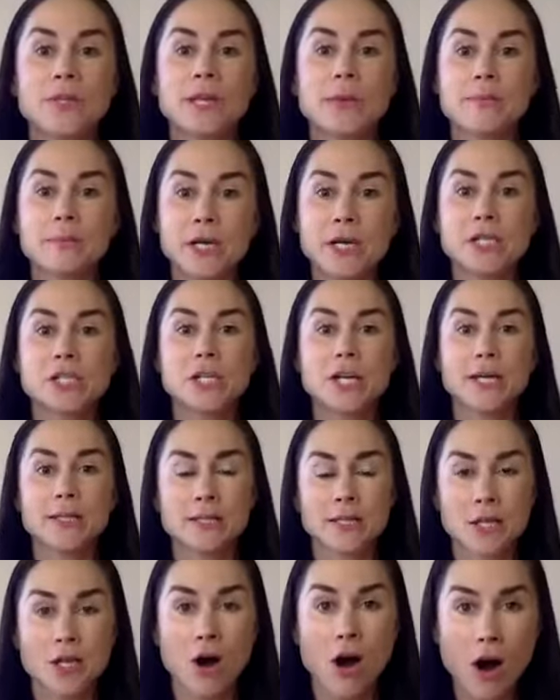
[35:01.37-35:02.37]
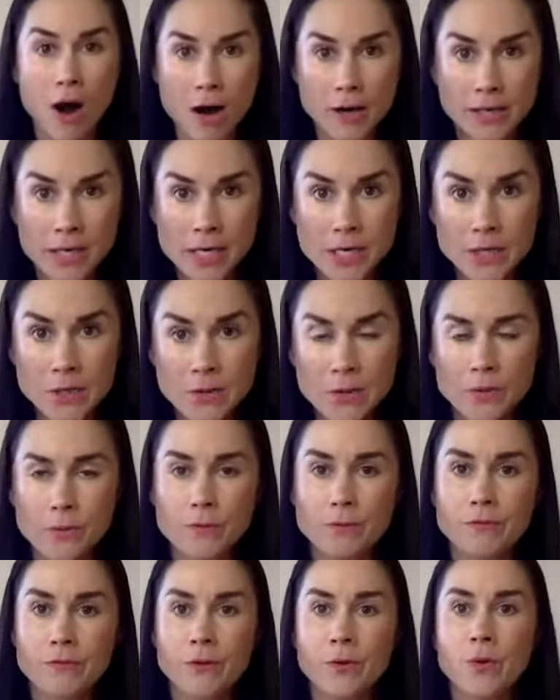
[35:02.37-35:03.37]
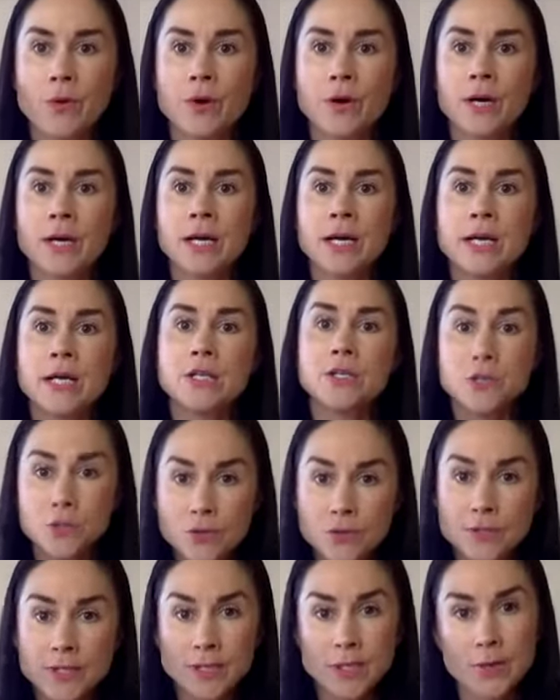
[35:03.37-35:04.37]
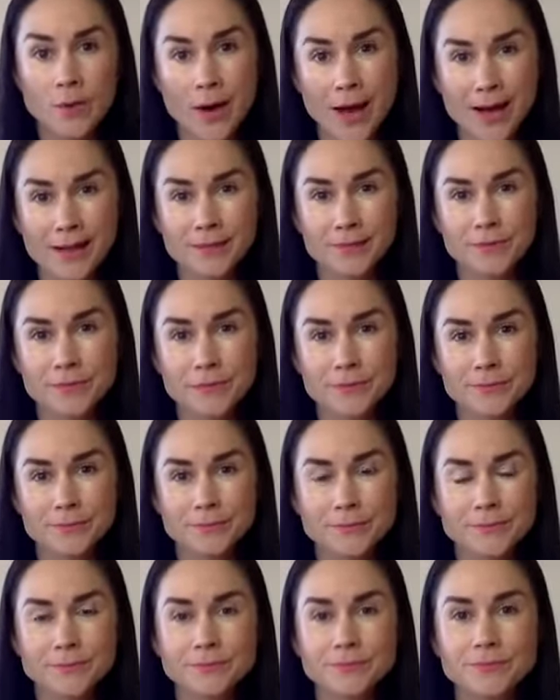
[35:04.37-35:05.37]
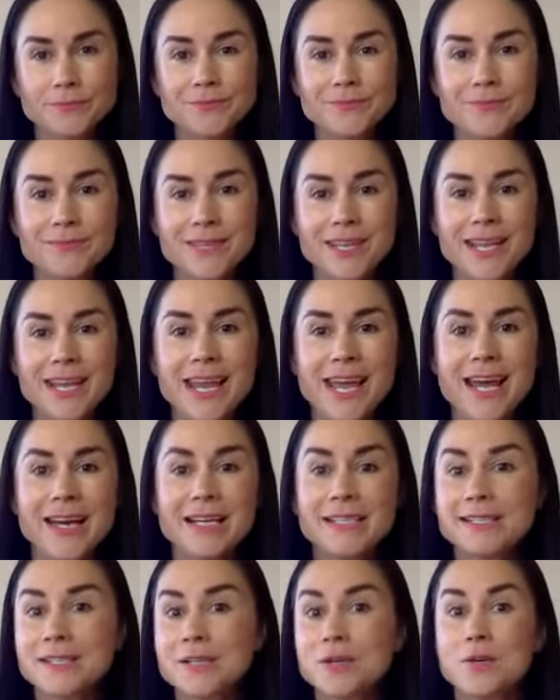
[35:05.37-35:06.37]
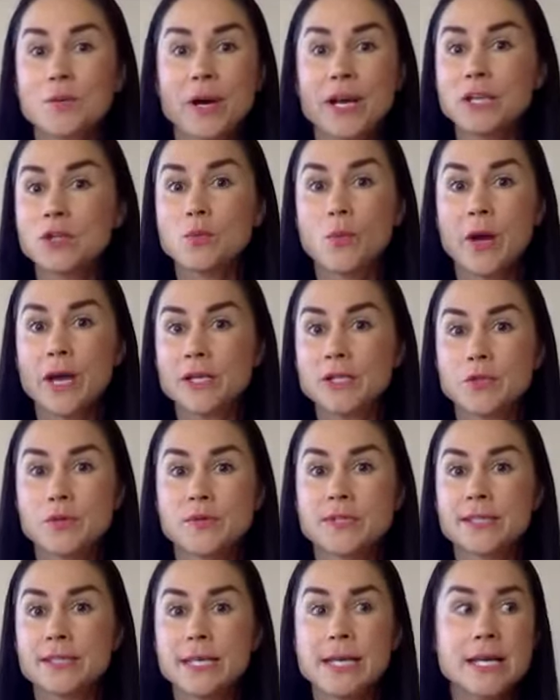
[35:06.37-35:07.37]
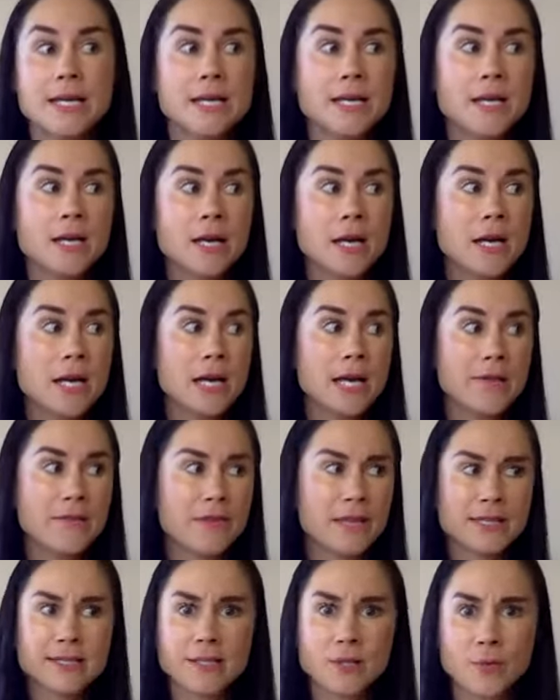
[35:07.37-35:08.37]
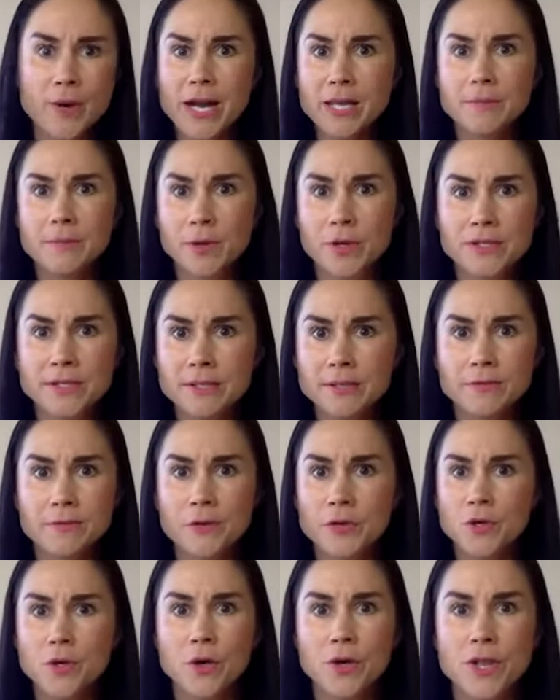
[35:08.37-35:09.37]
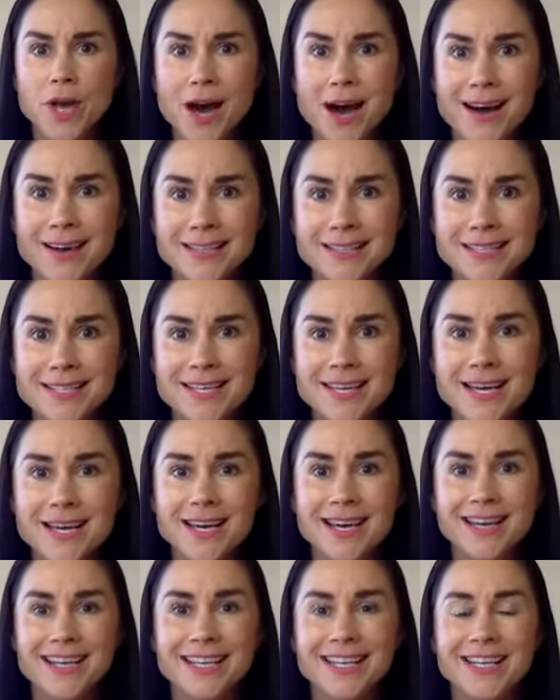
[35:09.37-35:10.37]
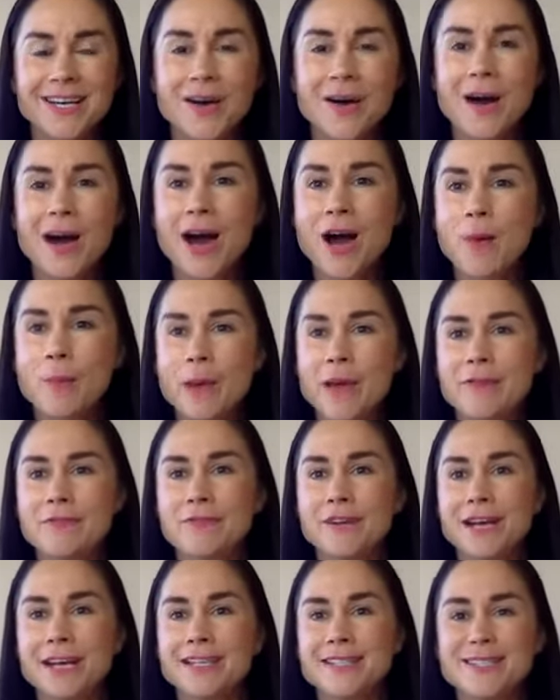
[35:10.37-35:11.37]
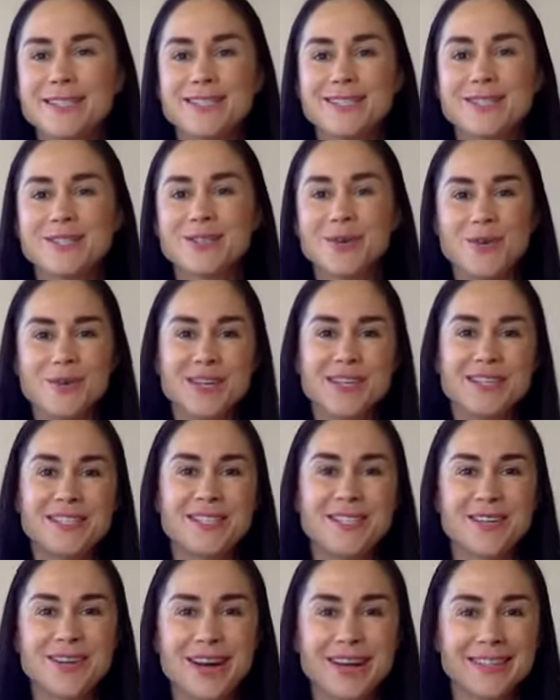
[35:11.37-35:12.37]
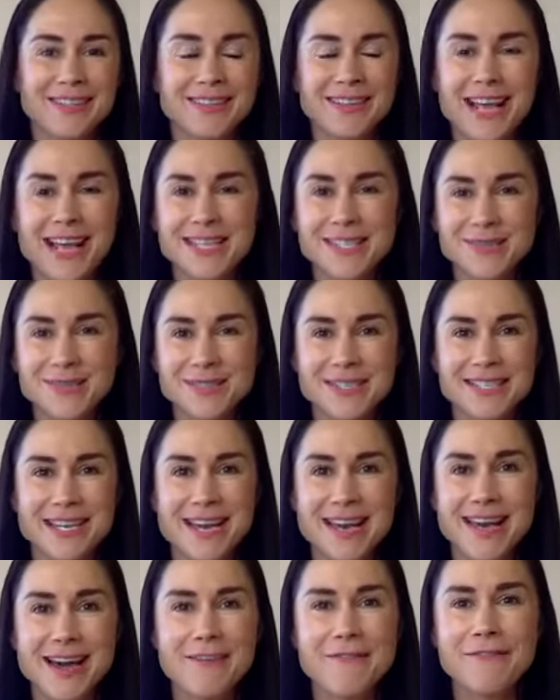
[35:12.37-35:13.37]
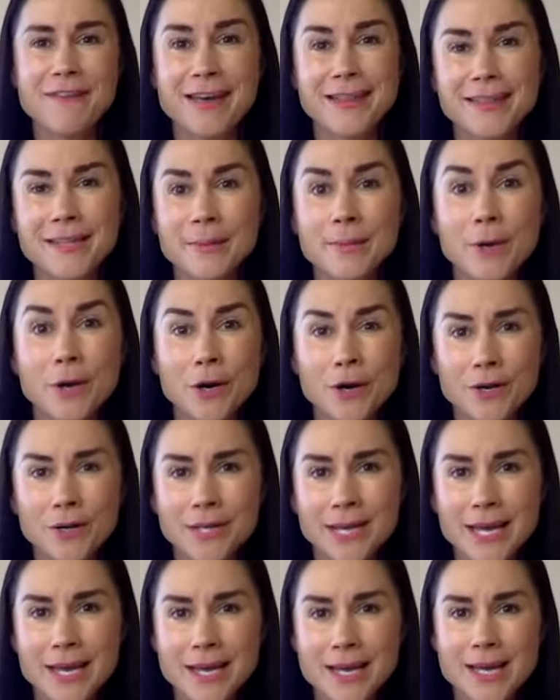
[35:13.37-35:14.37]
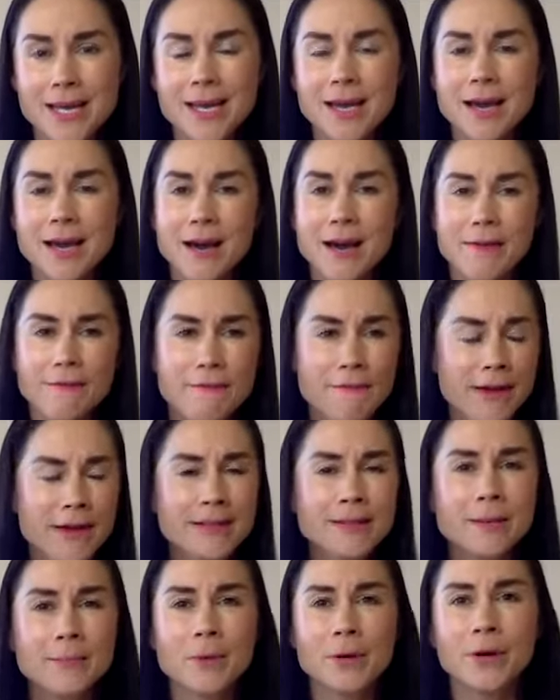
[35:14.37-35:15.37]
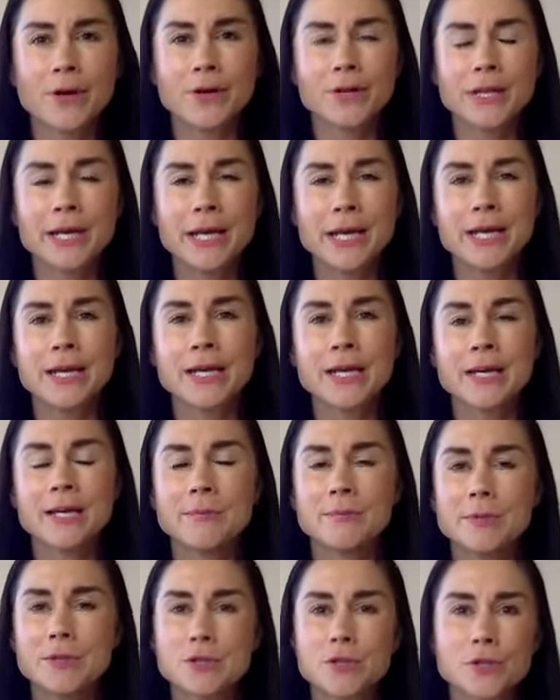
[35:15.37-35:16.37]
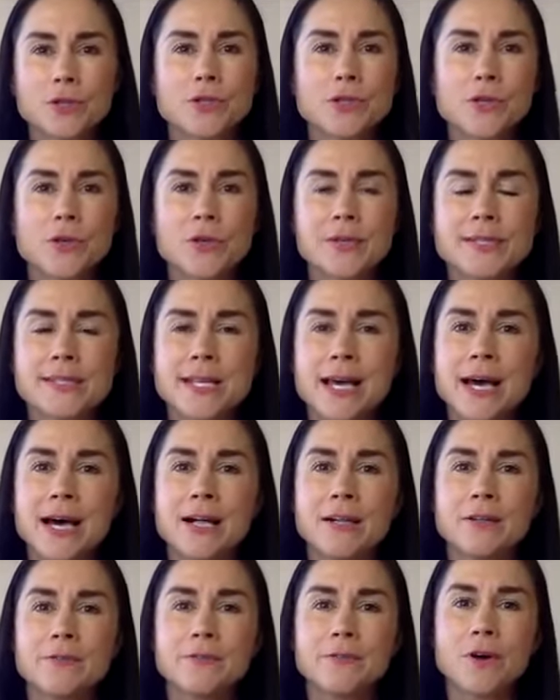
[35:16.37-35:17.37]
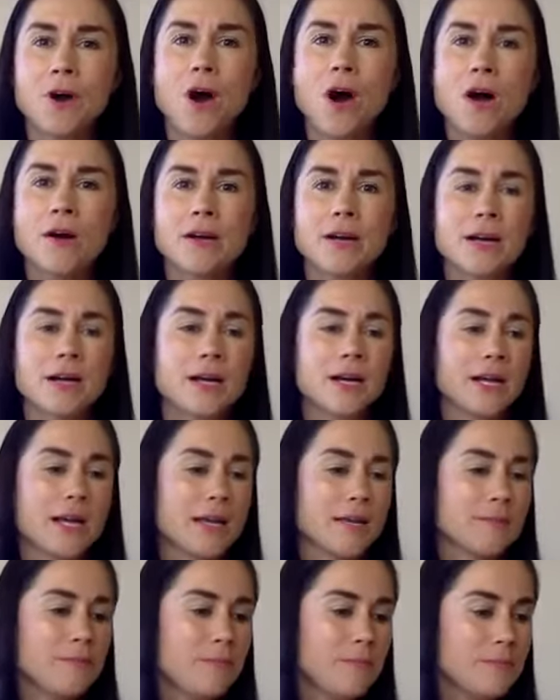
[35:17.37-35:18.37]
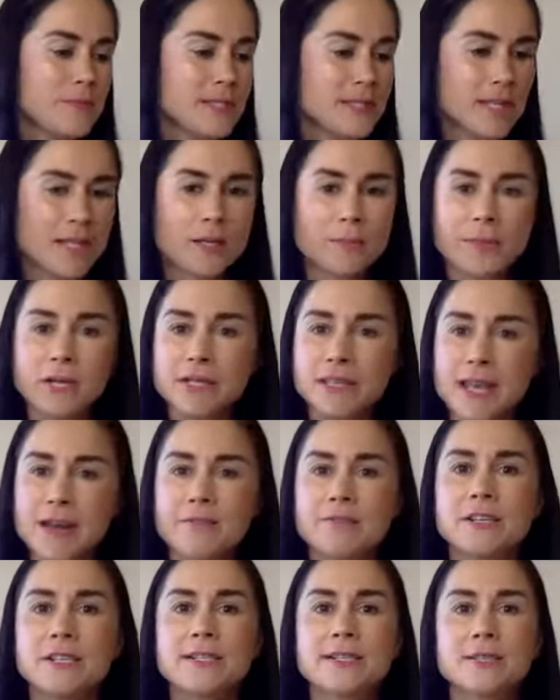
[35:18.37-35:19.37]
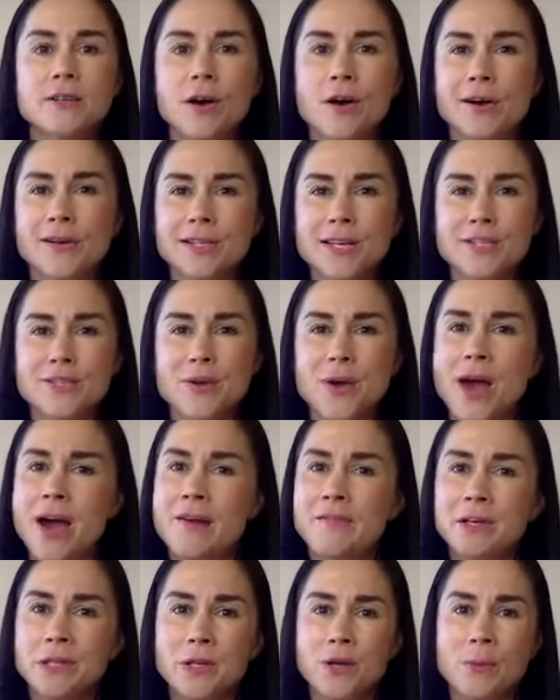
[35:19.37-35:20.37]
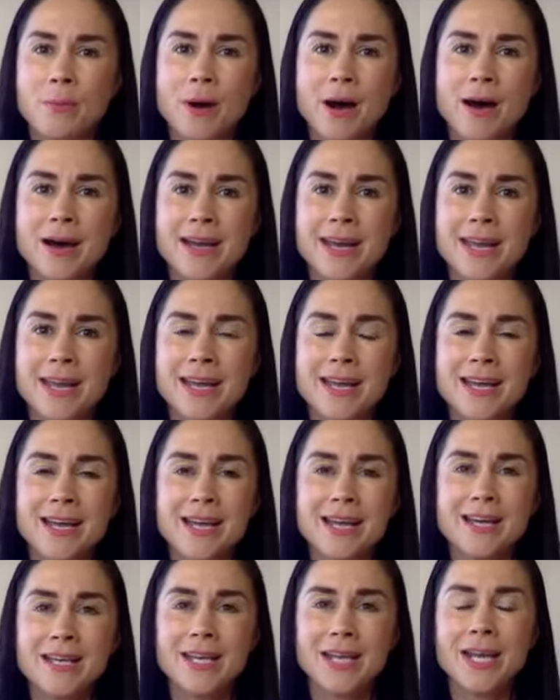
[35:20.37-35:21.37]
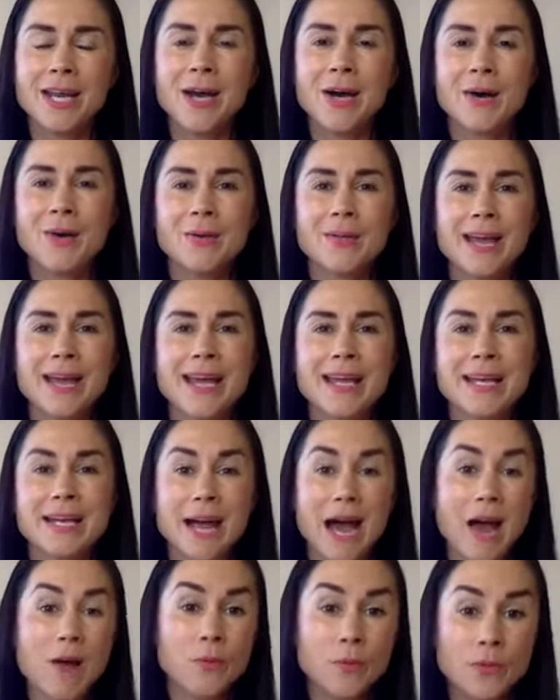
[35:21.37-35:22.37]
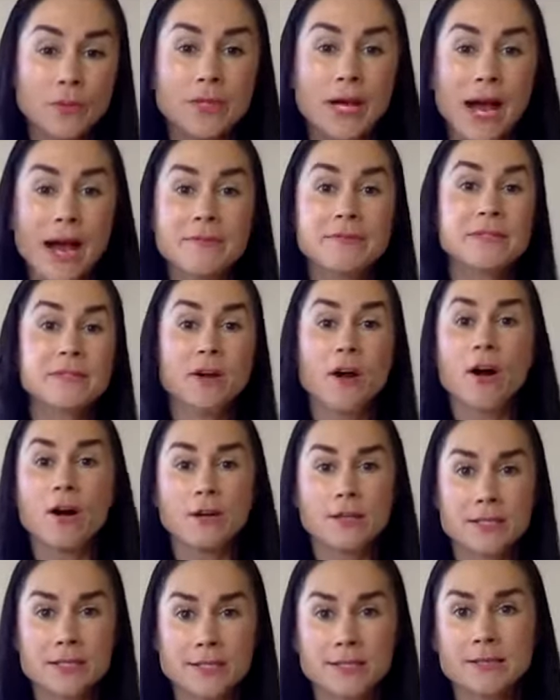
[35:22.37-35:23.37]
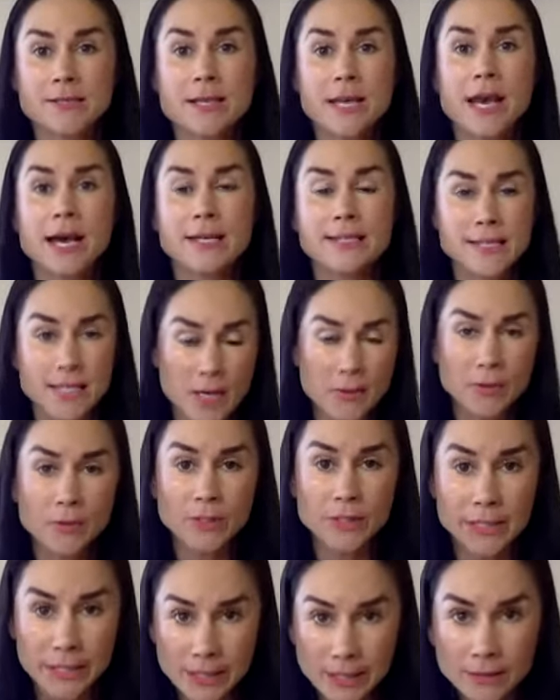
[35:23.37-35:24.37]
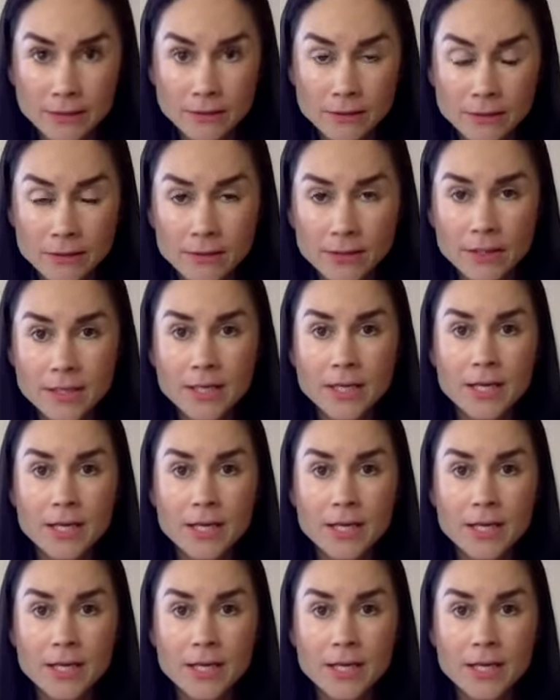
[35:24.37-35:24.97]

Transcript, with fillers: will appreciate and honor you for choosing your health. And it's a great way to see if that's the right person for you or not you know how my friend Tony T. Garden likes to say, offend them early. Offend them early, be true to yourself, honor and celebrate every scar that you have on your body. You know, like I will have scars. Yes, they will heal.